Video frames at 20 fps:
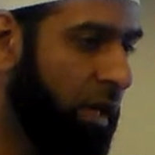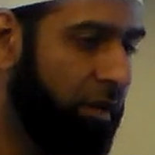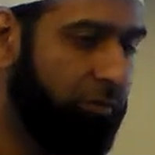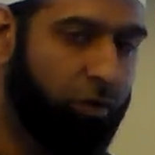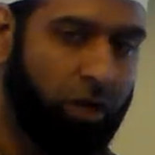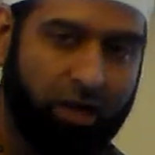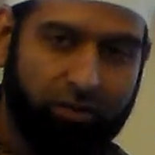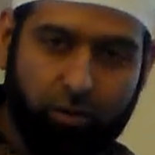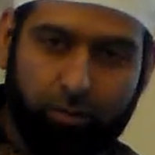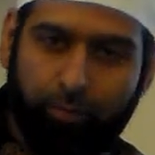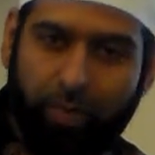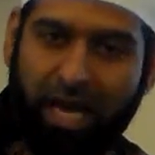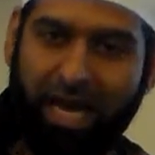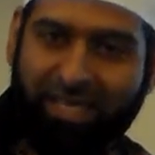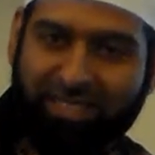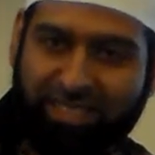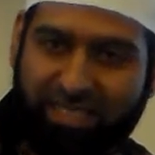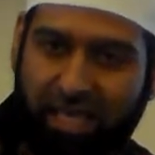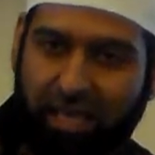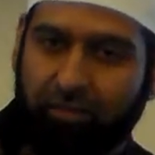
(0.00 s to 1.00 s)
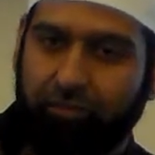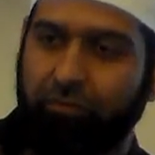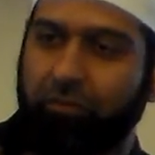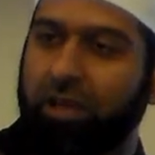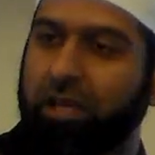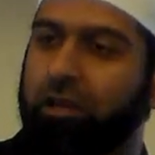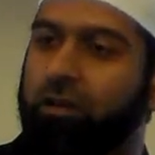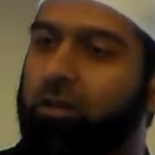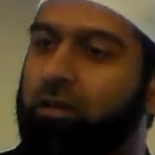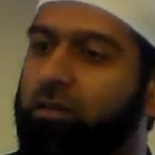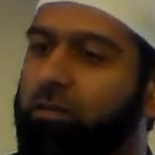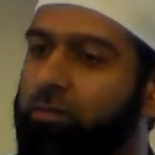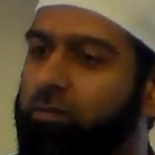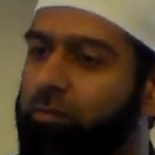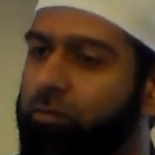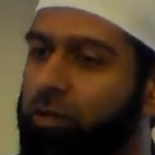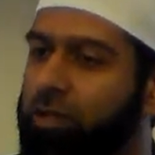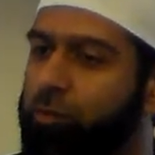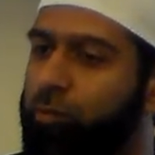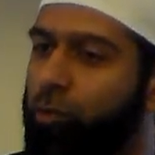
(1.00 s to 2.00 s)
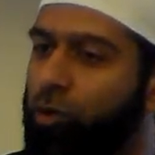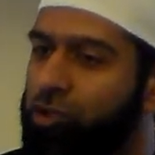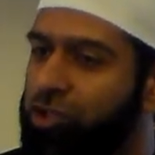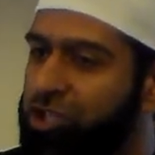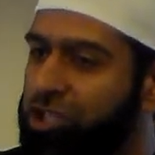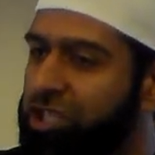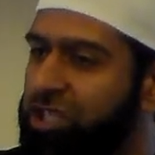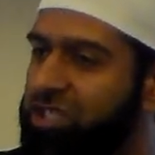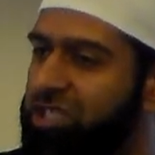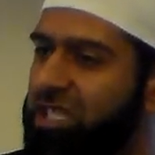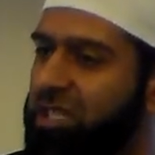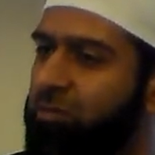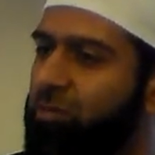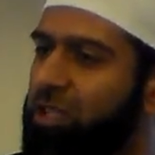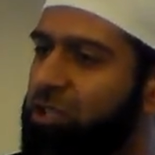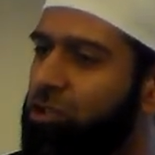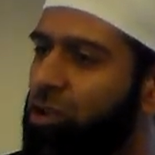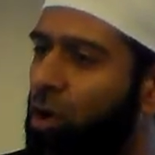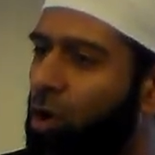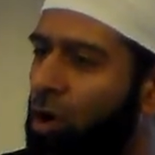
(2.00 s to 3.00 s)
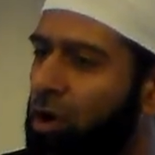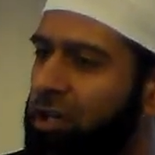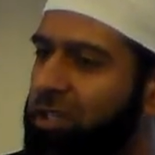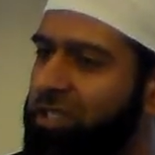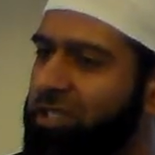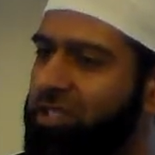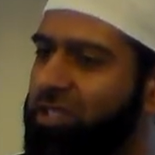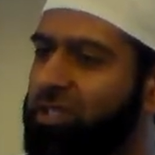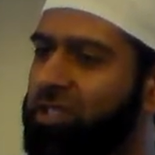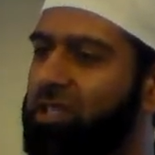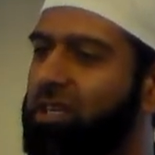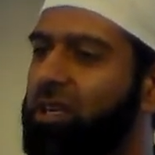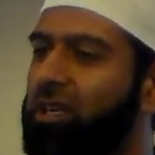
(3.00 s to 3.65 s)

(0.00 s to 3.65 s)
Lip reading: Have you ever passed a field with bushes and with thorns?